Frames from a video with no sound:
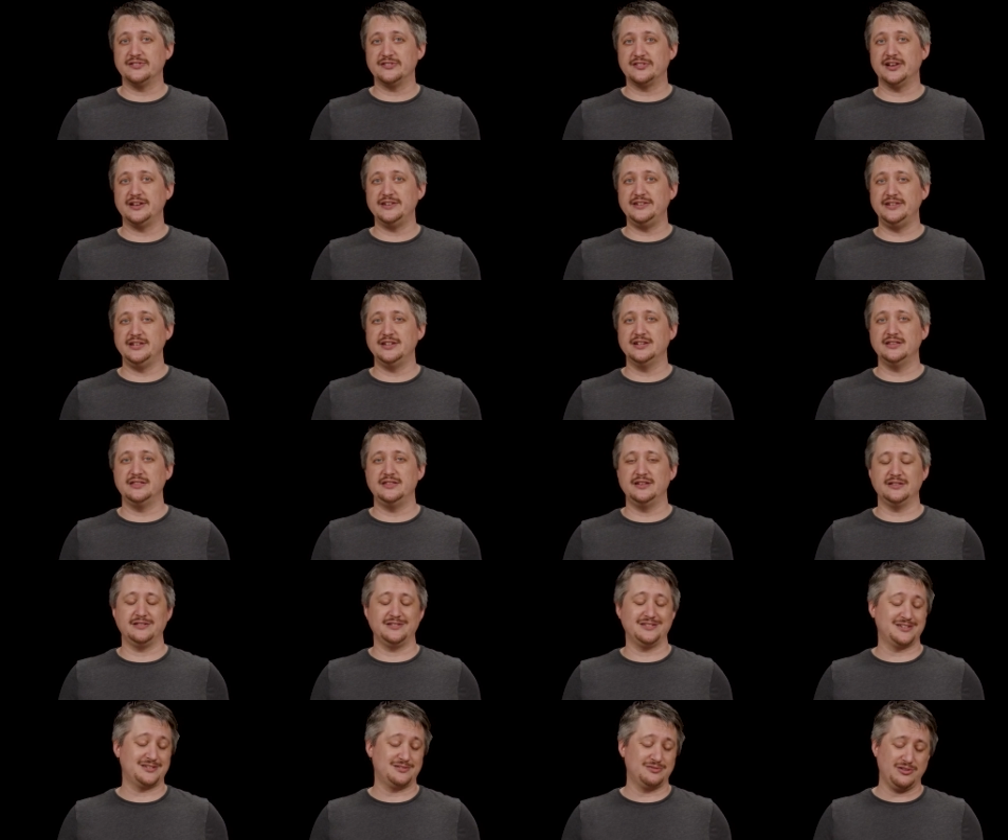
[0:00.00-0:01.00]
This idea
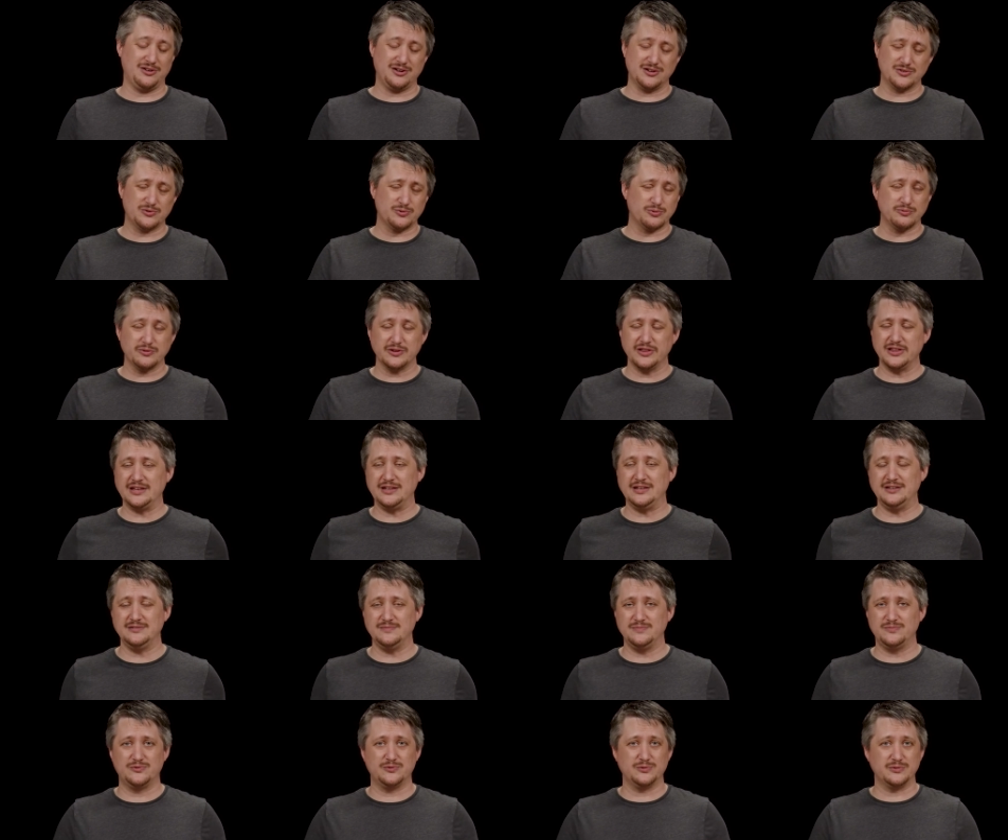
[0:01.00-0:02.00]
that like logs were
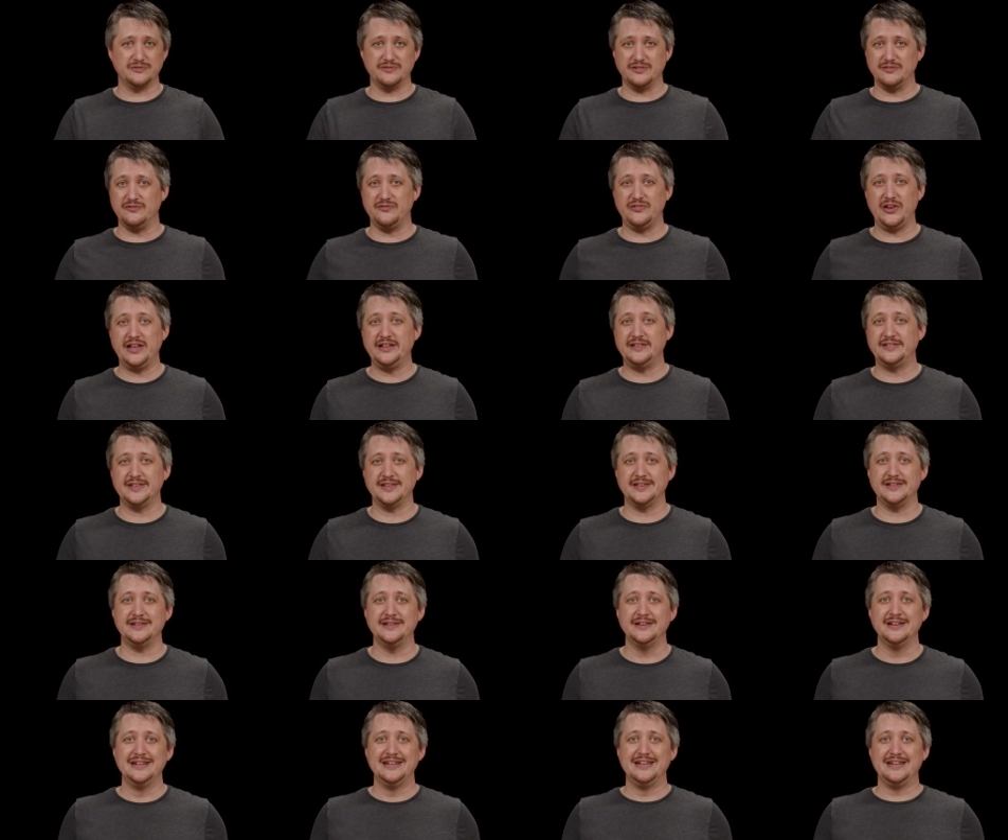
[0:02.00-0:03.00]
really sort of
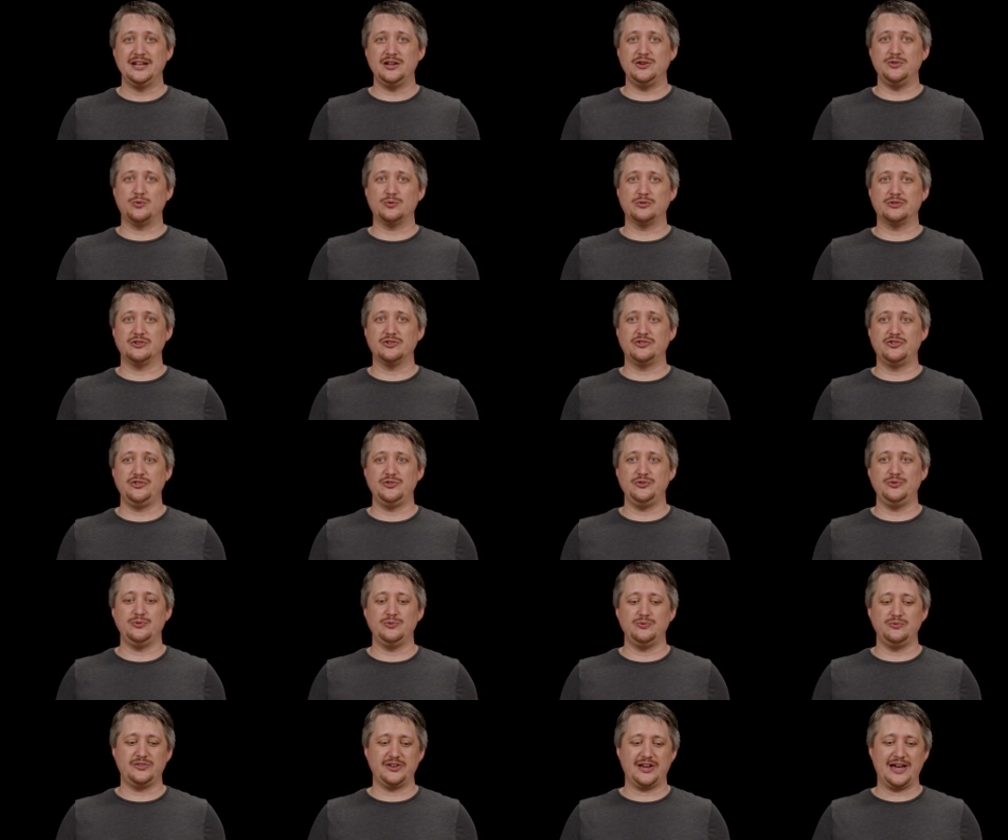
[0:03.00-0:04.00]
invented in order
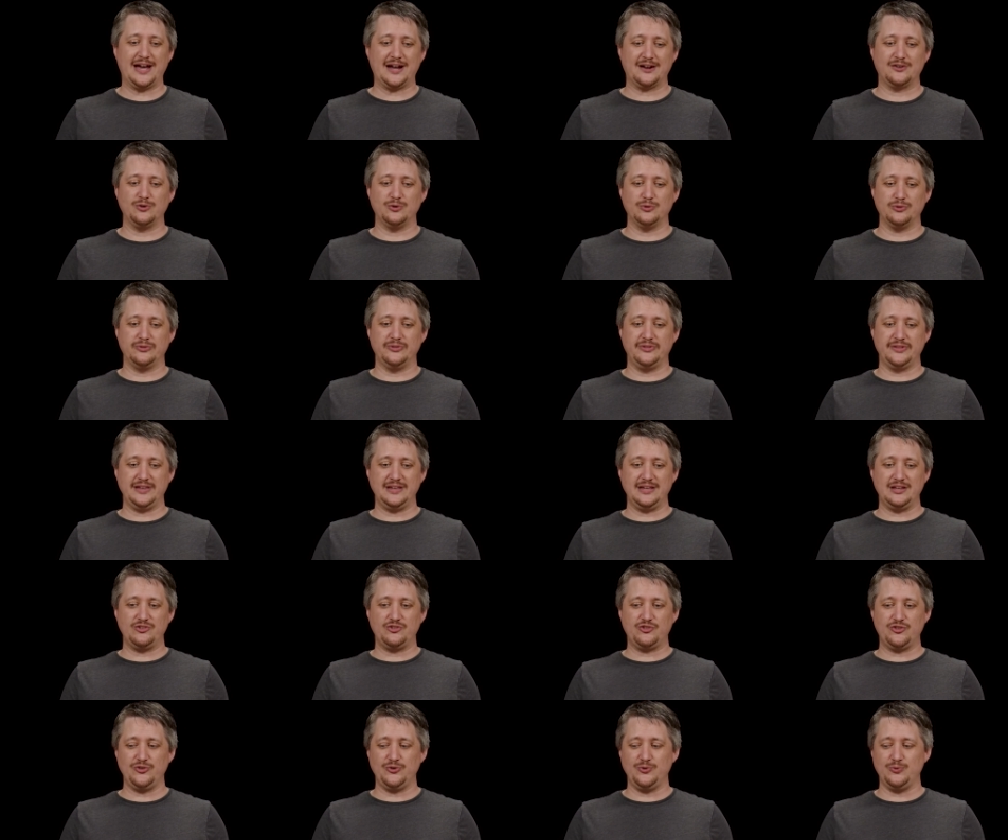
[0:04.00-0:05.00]
to tackle the
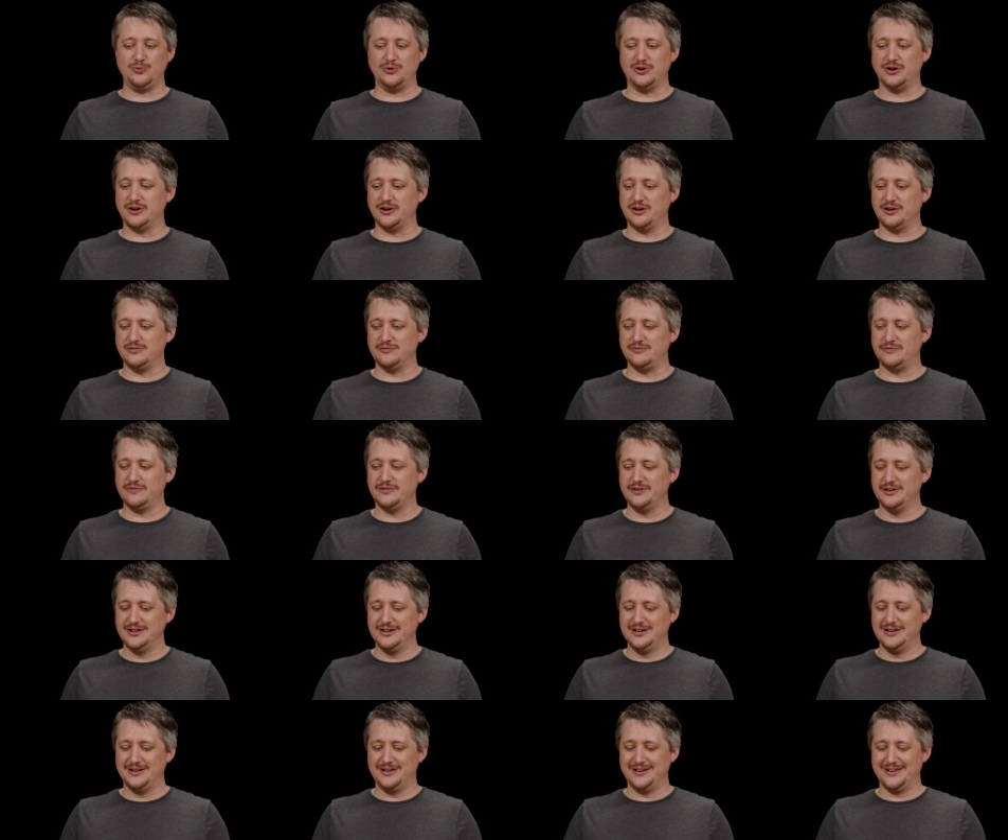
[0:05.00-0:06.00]
issue of
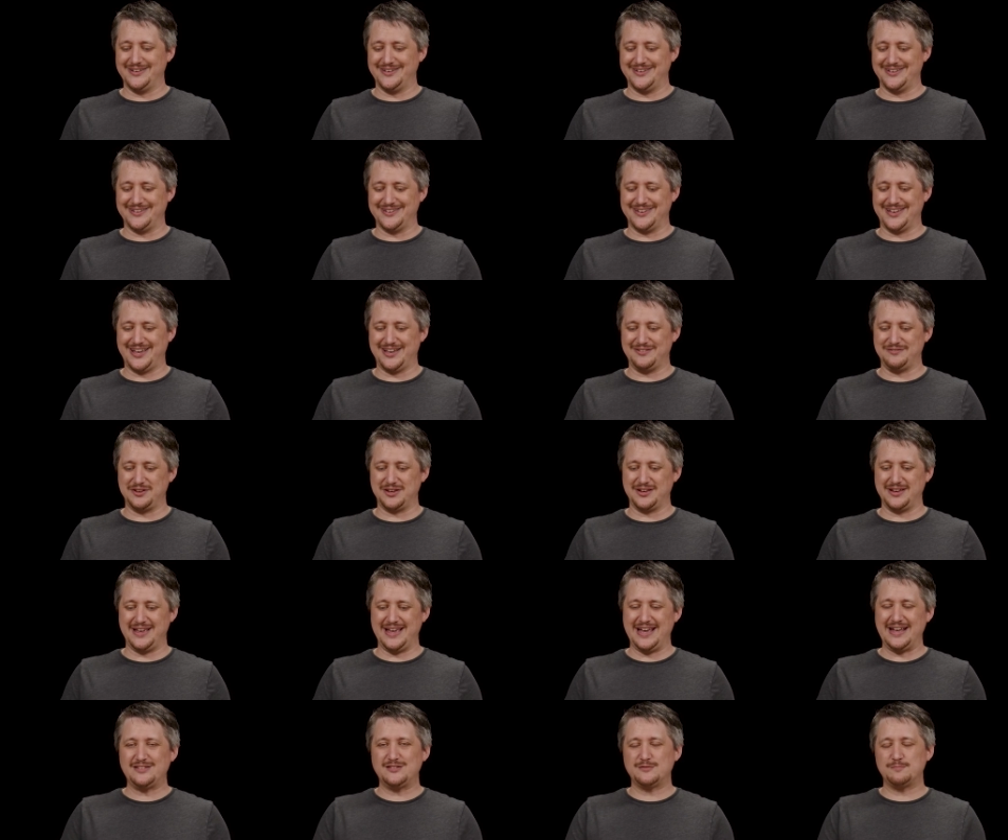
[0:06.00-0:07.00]
uh, having
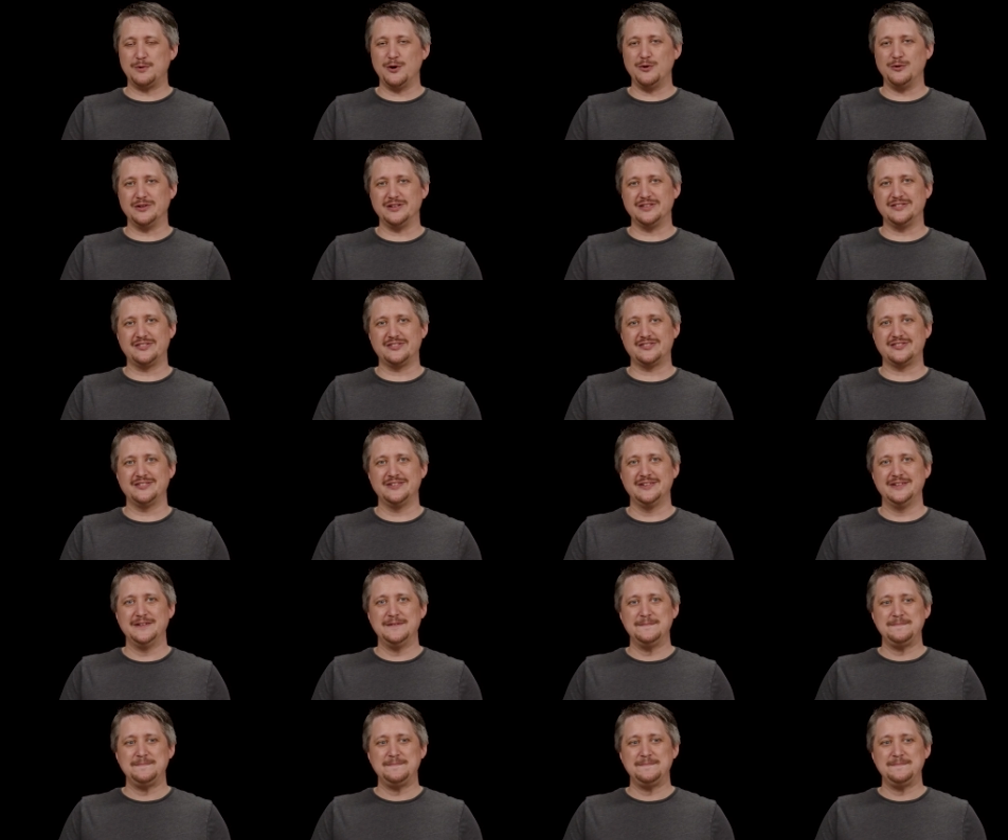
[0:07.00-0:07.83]
exponents